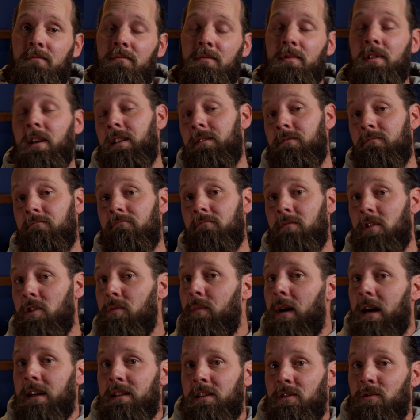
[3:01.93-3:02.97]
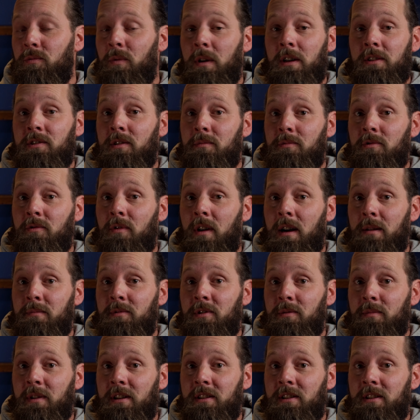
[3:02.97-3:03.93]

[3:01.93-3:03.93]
then you might as well subscribe to my